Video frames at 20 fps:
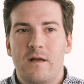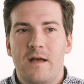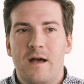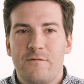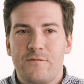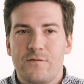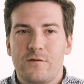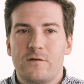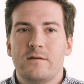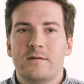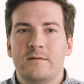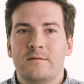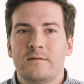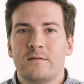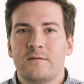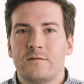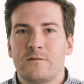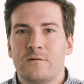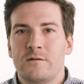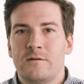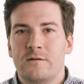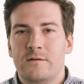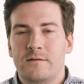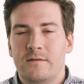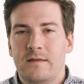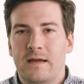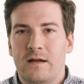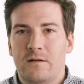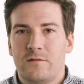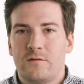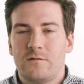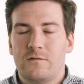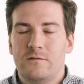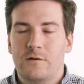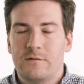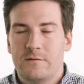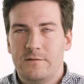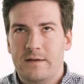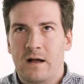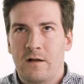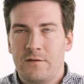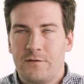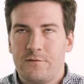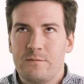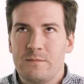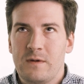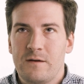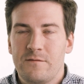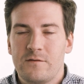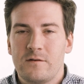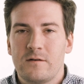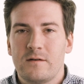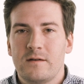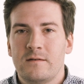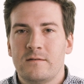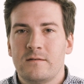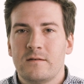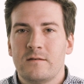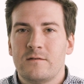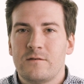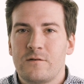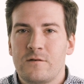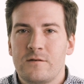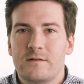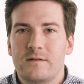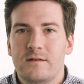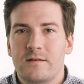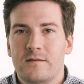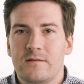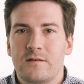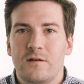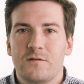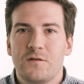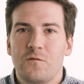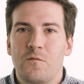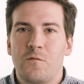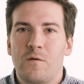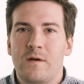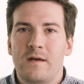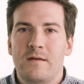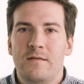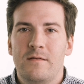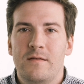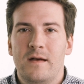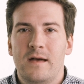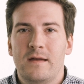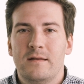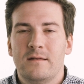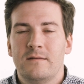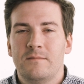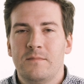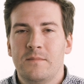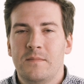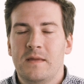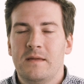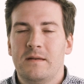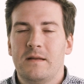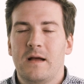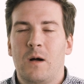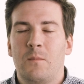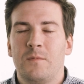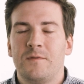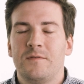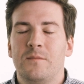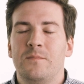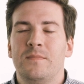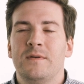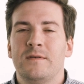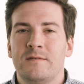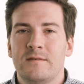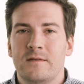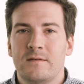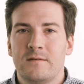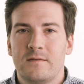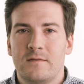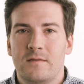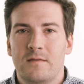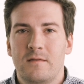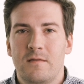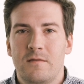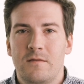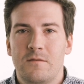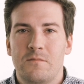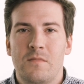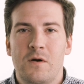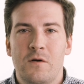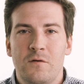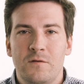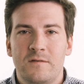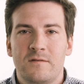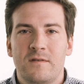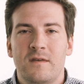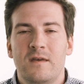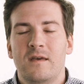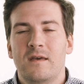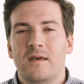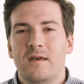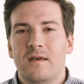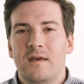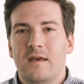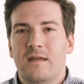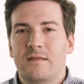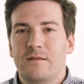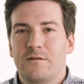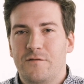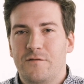effort is exerted your downstream effort is exerted in such a way that it helps the business the most and the